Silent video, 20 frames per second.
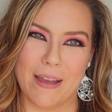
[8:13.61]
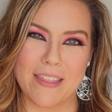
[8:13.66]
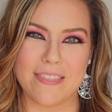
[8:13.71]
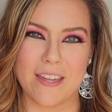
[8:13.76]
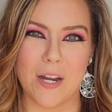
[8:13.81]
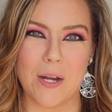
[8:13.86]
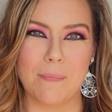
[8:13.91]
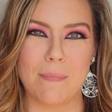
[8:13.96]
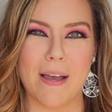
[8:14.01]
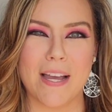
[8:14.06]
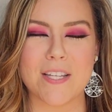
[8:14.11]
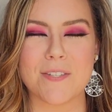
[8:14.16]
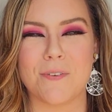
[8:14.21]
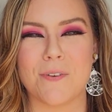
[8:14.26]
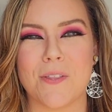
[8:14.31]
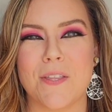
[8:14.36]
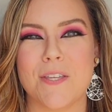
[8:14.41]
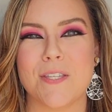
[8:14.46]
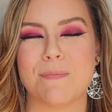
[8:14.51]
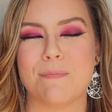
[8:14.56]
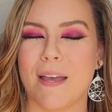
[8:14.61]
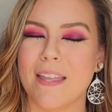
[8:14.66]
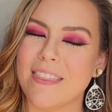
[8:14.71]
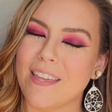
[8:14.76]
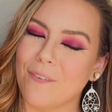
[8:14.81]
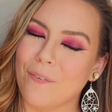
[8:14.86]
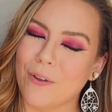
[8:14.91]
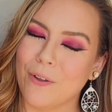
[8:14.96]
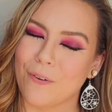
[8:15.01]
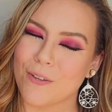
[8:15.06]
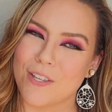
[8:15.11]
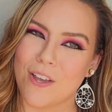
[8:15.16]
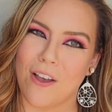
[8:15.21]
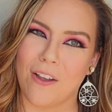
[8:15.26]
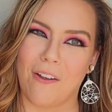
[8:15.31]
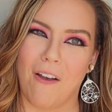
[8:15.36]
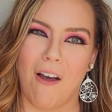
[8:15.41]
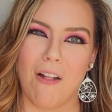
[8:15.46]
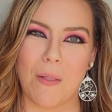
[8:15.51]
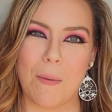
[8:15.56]
Therabox for this month and we will
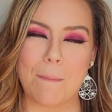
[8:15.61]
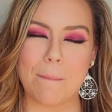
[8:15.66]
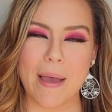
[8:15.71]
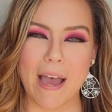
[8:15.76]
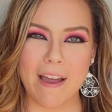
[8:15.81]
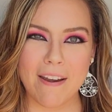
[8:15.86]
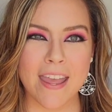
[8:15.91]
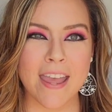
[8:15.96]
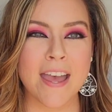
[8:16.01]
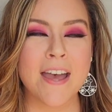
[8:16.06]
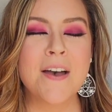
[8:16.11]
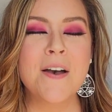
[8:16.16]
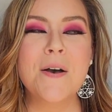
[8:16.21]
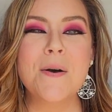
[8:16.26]
talk all about it.